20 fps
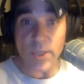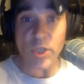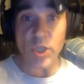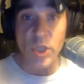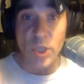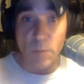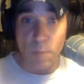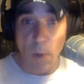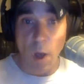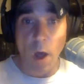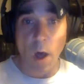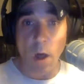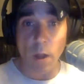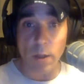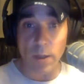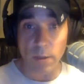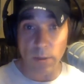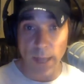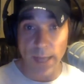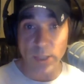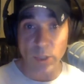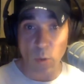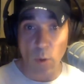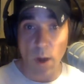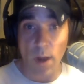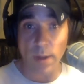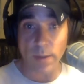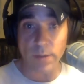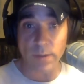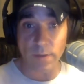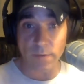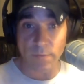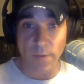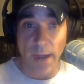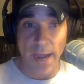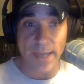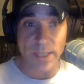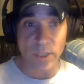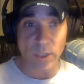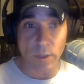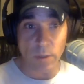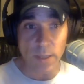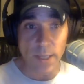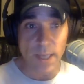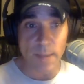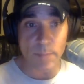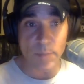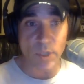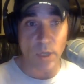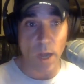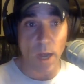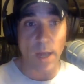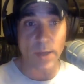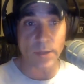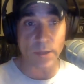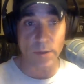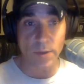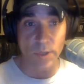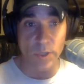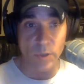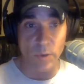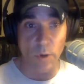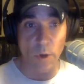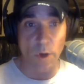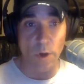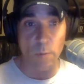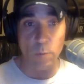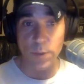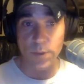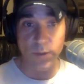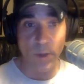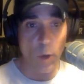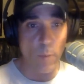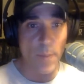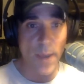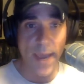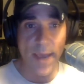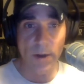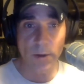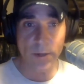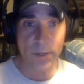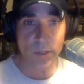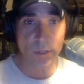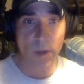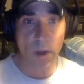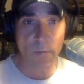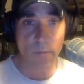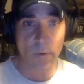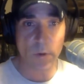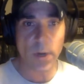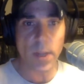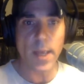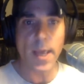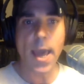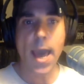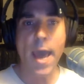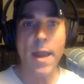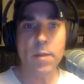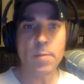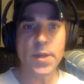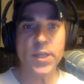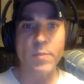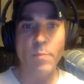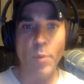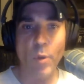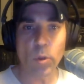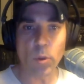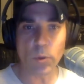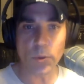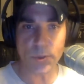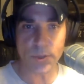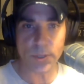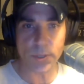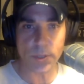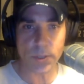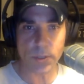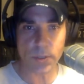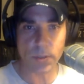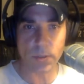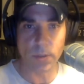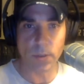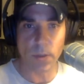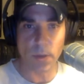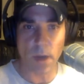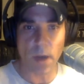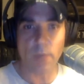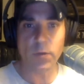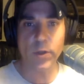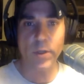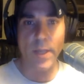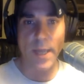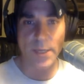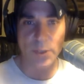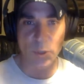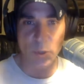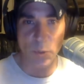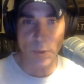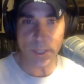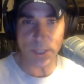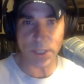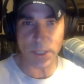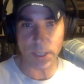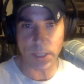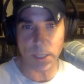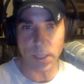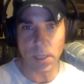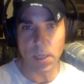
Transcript: small electronic device clips onto the scrotum with no pain or discomfort and emits pulses of electricity